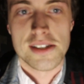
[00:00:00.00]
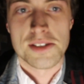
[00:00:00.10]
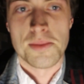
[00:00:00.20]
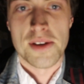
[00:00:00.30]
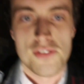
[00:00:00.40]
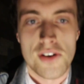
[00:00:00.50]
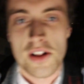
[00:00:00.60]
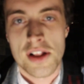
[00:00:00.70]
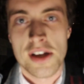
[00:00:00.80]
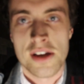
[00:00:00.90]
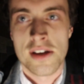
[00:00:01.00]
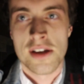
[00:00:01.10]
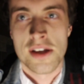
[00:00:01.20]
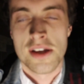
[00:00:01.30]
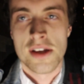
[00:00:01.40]
this may fall.
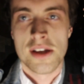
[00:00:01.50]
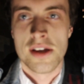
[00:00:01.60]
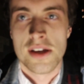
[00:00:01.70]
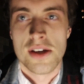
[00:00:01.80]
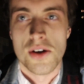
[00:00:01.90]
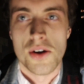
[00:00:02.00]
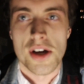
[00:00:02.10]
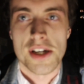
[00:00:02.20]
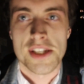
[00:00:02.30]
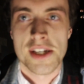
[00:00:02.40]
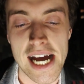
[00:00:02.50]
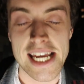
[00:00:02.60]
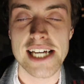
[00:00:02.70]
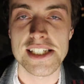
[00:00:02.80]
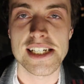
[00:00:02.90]
Oh God. I
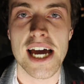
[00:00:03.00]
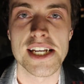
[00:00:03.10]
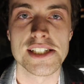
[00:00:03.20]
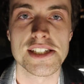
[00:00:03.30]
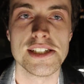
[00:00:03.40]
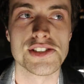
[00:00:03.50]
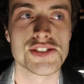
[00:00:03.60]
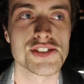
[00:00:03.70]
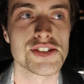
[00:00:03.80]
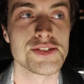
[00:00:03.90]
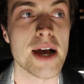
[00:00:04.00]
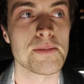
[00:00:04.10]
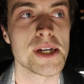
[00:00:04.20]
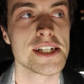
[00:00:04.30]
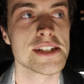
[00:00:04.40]
guess I kind of teased, just to
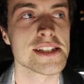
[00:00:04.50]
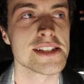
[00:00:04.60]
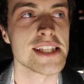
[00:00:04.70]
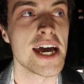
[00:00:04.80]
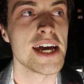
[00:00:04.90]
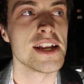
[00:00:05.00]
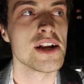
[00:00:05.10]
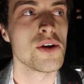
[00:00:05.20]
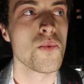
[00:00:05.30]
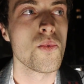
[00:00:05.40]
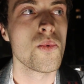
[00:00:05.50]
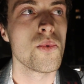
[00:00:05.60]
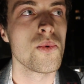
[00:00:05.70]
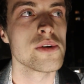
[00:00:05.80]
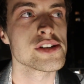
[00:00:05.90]
wrap it, that
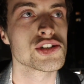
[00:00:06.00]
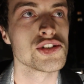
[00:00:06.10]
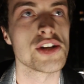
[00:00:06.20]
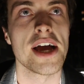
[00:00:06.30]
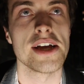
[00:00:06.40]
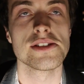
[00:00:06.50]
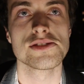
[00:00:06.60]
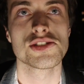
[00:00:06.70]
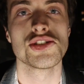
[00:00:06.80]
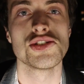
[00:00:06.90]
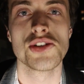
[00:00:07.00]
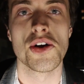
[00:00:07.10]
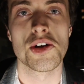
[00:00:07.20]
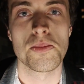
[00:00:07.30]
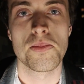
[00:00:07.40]
should you
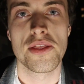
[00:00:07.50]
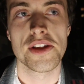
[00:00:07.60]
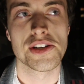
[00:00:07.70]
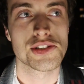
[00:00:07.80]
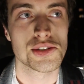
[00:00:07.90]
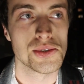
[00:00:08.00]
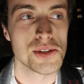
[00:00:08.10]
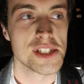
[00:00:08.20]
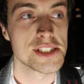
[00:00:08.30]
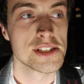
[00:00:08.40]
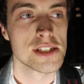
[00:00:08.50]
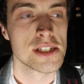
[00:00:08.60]
go to theater school, and